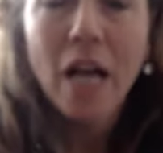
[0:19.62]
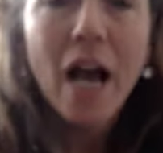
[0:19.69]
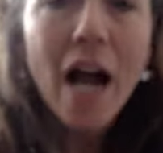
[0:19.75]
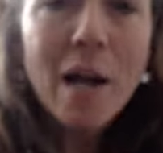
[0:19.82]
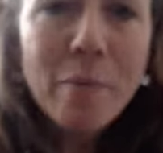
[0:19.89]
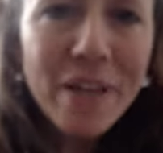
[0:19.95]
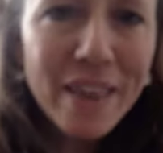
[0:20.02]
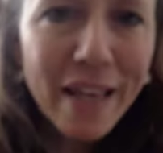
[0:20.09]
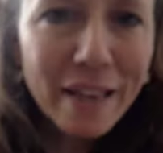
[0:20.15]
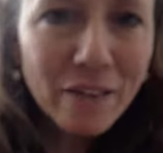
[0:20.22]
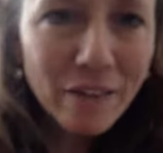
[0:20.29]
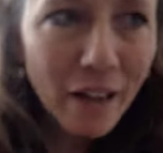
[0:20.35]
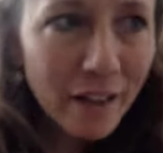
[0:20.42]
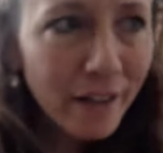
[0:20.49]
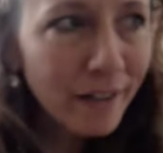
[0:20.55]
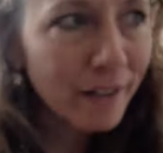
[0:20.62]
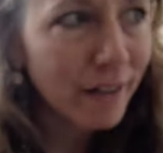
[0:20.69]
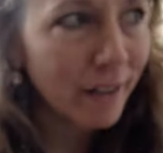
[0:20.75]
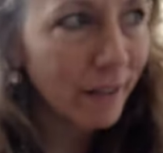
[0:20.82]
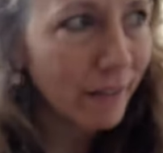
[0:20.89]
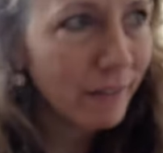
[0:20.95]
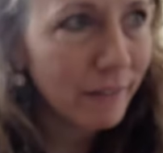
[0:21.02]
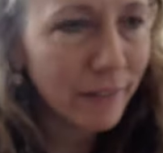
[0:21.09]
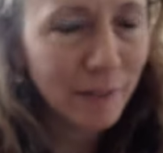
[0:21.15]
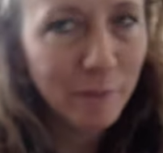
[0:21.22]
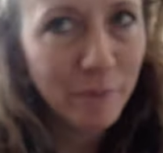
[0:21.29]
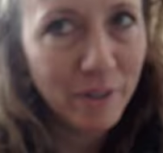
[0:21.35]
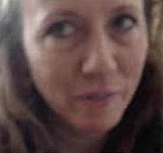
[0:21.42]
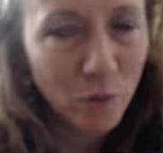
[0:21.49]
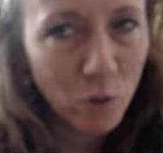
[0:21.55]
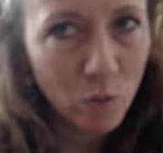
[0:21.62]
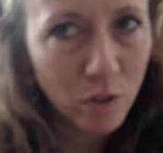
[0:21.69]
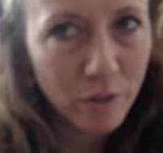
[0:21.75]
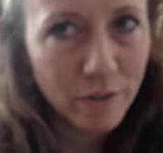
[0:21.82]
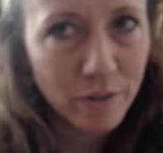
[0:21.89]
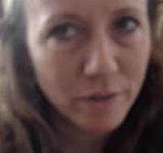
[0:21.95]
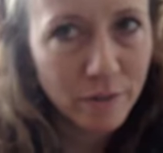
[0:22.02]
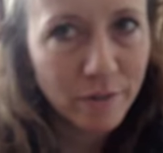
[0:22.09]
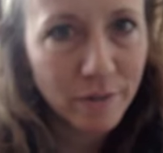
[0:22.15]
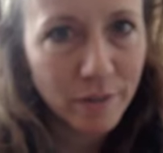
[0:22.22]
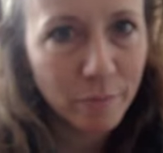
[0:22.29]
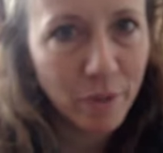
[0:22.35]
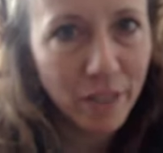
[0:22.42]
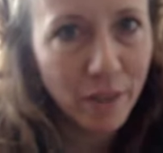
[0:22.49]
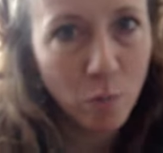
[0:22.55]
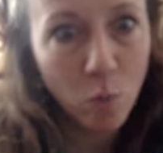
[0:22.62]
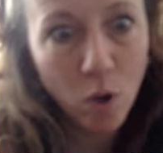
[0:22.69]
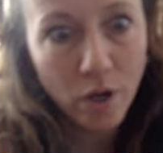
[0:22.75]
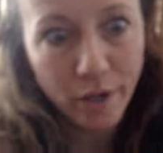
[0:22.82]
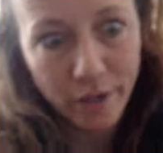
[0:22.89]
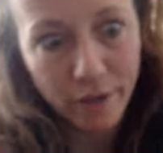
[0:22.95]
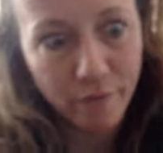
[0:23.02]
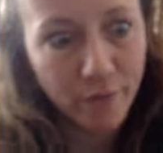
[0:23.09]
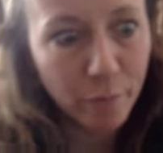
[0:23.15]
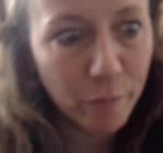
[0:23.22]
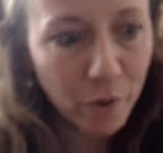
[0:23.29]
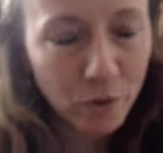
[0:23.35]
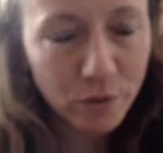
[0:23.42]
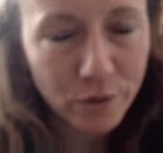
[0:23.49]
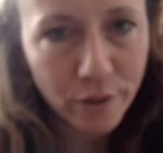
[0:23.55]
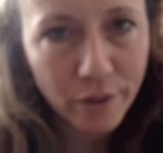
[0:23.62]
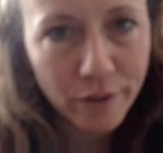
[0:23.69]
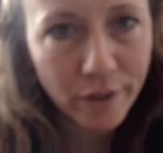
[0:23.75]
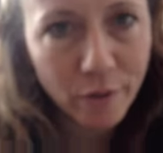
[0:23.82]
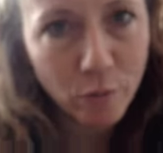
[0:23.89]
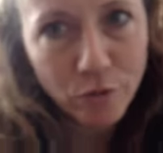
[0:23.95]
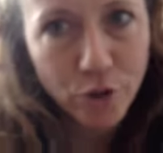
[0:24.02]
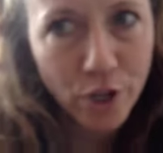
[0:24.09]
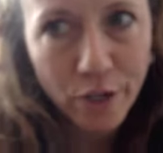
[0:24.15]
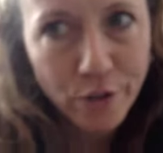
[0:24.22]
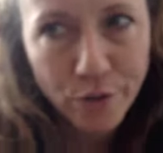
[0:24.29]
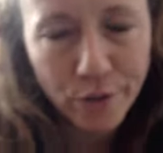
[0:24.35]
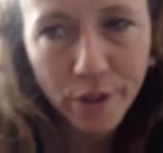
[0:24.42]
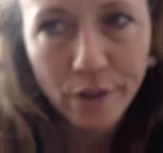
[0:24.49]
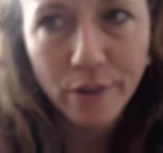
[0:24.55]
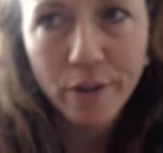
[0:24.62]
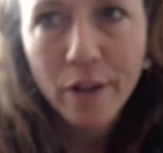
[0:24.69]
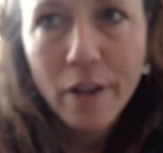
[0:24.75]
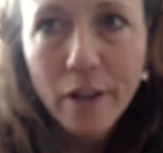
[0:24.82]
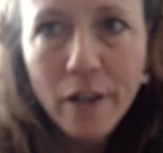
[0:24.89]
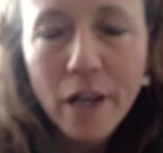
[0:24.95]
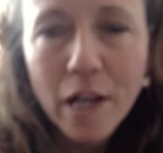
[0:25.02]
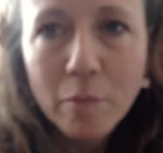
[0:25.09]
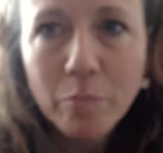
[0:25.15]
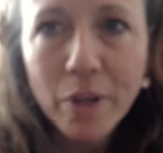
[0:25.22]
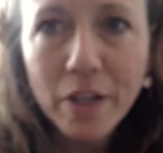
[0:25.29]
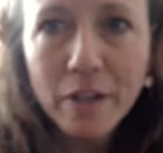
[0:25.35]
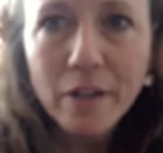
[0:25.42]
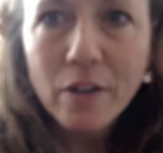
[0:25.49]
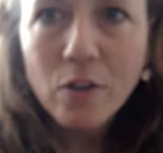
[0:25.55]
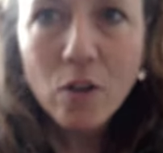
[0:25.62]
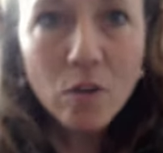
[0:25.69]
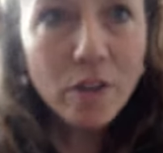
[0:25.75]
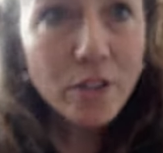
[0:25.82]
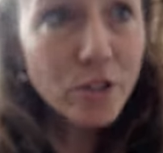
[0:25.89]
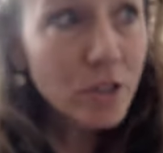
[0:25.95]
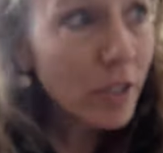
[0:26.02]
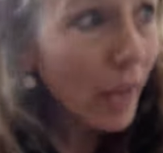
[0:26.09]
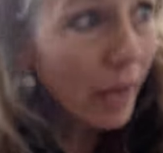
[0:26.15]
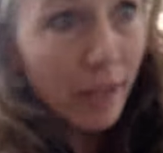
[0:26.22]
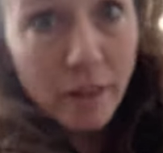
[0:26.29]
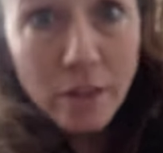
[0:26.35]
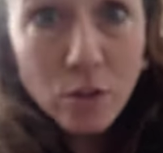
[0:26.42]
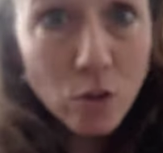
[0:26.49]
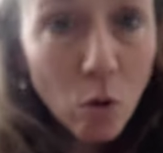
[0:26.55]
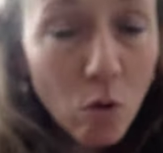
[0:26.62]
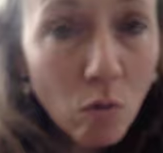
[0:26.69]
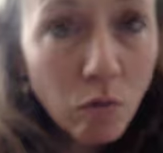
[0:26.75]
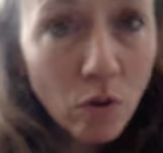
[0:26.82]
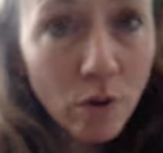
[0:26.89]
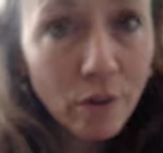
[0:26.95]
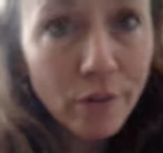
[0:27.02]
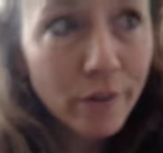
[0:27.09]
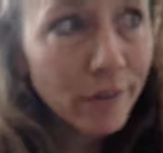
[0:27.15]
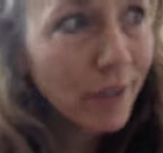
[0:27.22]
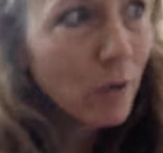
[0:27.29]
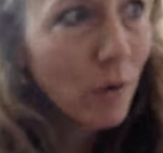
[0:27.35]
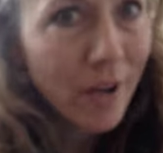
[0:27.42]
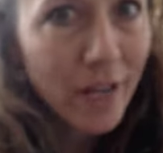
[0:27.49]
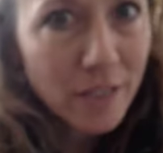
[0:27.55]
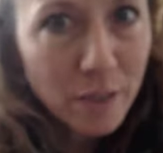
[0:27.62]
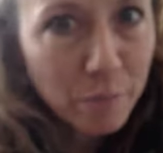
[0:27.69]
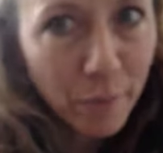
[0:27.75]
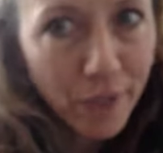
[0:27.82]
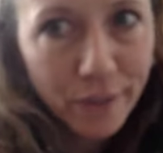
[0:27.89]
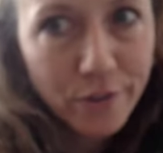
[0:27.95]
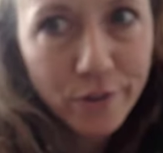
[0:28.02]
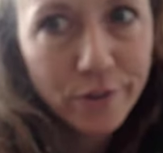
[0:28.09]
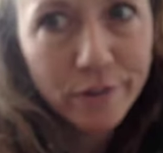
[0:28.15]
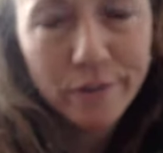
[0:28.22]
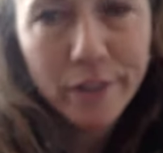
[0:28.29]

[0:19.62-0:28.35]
I mean, they like it. I mean, of course. I mean, they want to give the milk to you. They don't charge you anything. But, you know, they just hand this over. They don't ask much.